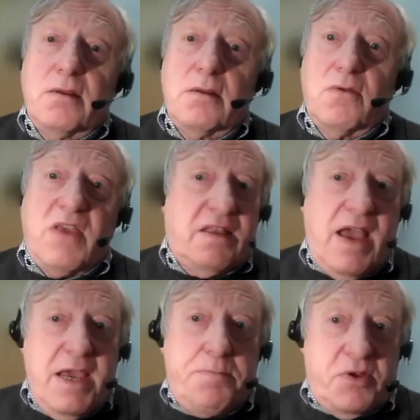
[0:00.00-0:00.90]
that
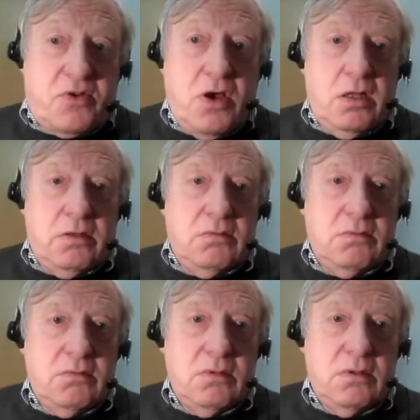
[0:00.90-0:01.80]
hype is gone.
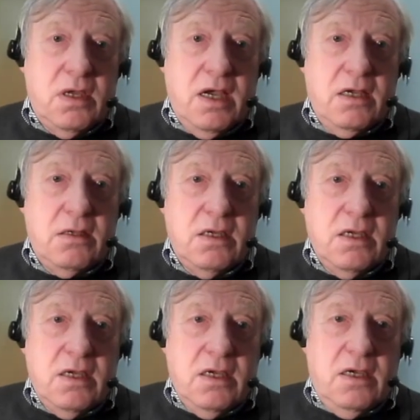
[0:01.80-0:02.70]
Yeah,
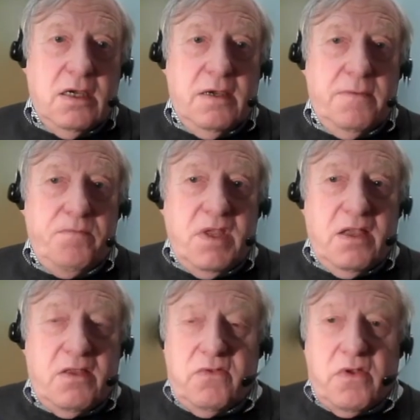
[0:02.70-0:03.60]

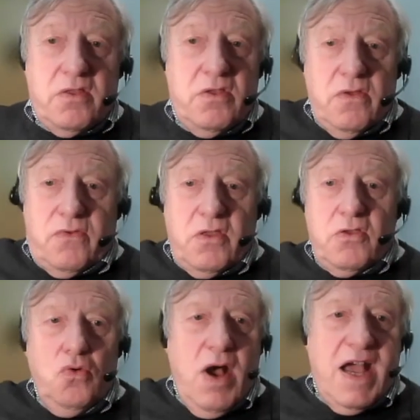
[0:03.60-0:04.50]
the
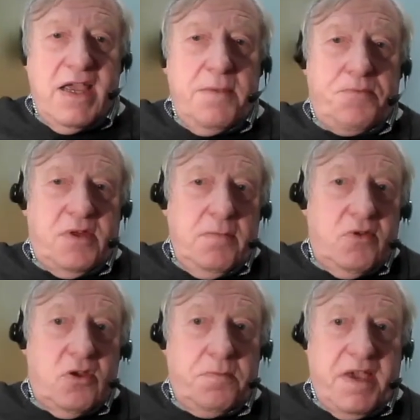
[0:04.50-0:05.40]
new hype
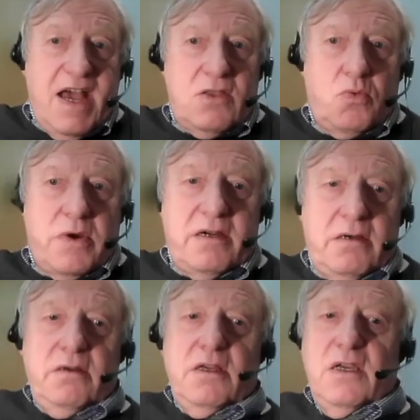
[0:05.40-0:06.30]
seems to be
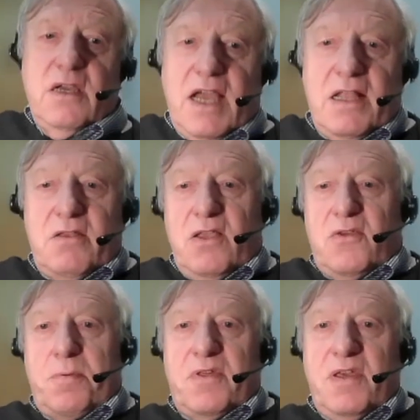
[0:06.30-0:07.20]
hardware, and in
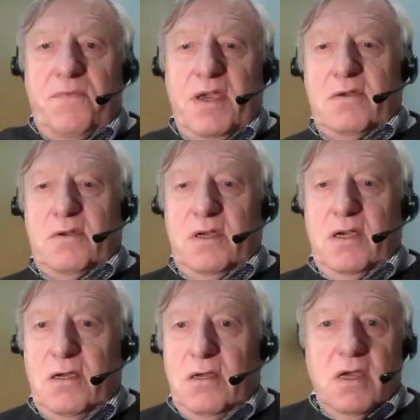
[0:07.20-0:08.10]
specific,
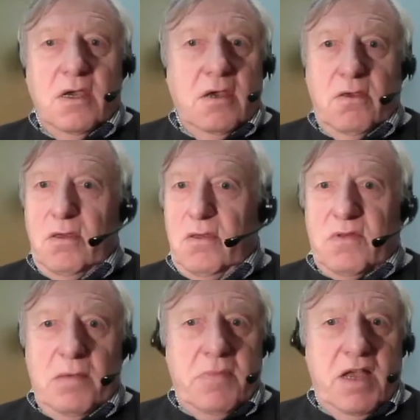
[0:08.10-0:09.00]

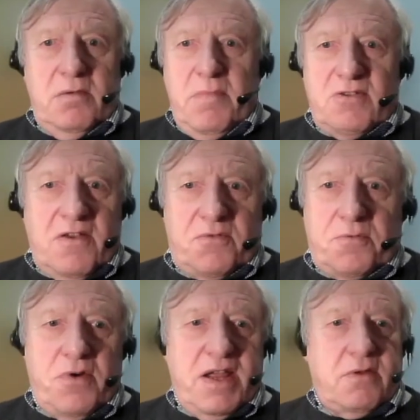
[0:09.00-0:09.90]
somebody must have
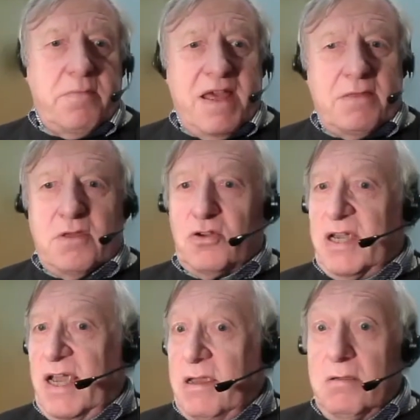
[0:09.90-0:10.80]
spread the message:
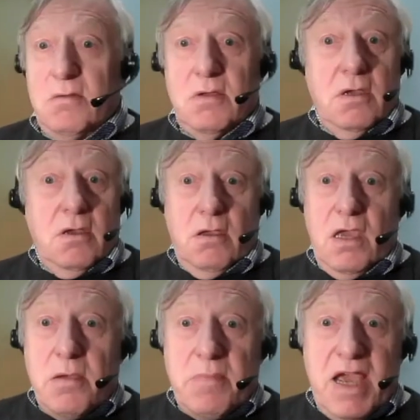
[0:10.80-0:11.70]
"Hey,
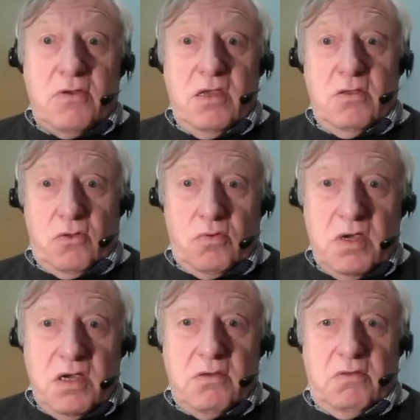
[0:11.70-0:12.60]
EMS
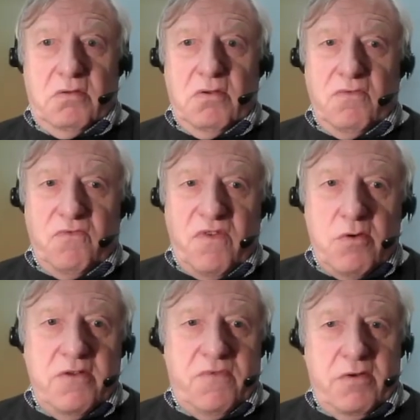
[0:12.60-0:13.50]
industry is
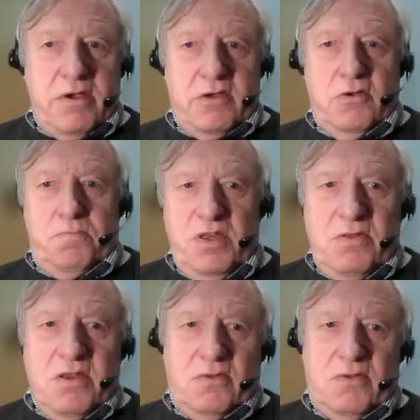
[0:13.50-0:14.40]
very, very good
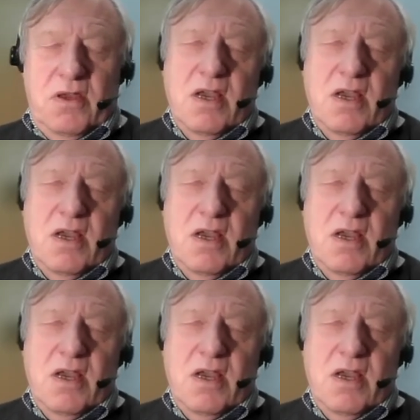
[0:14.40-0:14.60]
business."